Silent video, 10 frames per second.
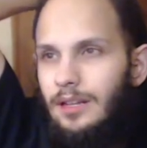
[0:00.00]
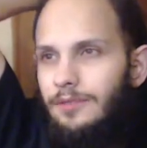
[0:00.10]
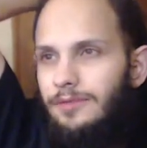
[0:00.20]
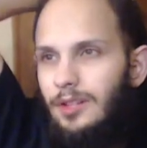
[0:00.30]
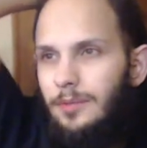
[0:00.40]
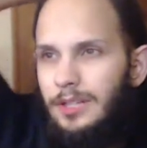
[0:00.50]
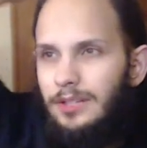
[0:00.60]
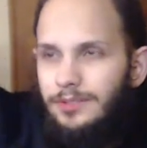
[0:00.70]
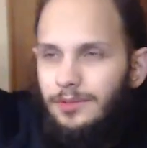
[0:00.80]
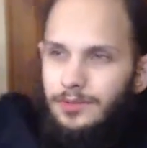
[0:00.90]
Philip
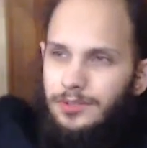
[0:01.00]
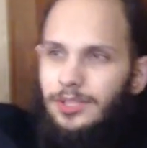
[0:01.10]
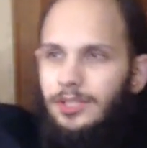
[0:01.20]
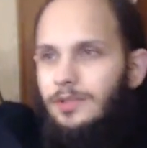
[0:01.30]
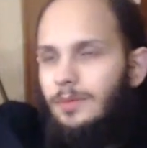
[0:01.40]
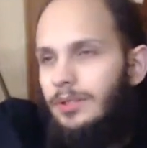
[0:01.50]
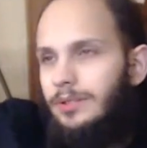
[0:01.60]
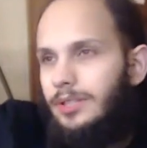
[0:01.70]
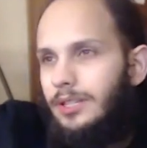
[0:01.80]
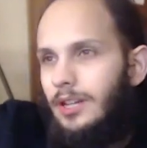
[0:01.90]
Kelton says, what do
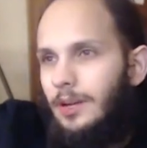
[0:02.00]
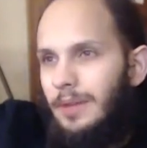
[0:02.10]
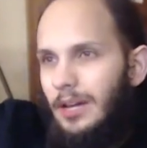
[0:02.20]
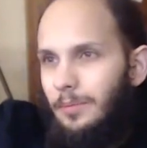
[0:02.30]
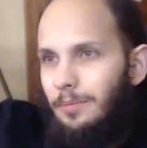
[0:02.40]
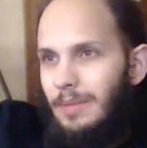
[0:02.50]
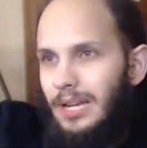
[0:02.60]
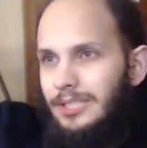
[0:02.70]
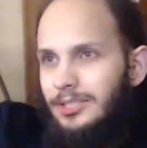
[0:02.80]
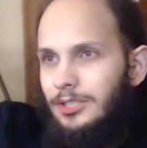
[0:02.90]
you think about
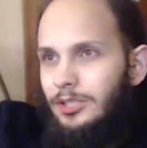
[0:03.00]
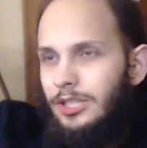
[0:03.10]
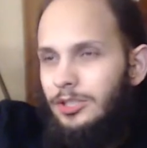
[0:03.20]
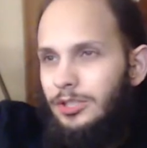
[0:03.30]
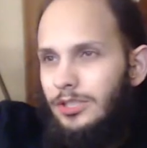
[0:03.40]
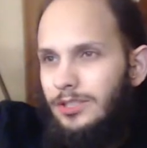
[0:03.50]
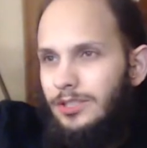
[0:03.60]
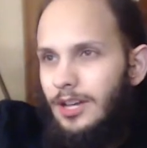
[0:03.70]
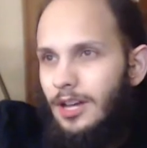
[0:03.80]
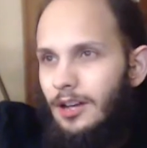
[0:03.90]
my
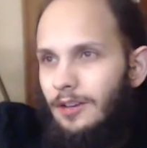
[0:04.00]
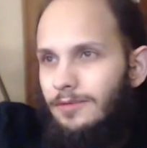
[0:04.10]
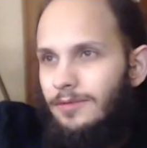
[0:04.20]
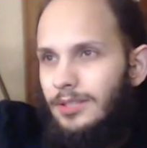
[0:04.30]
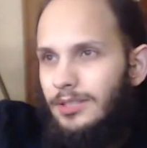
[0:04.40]
suggestion of